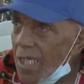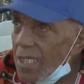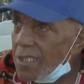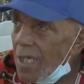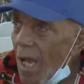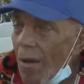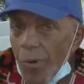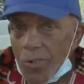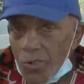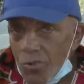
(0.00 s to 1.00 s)
Kitts,
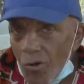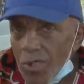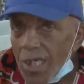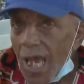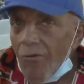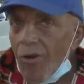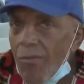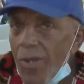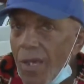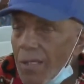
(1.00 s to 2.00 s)
but throughout the
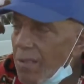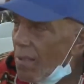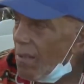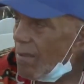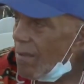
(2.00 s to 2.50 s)
Caribbean.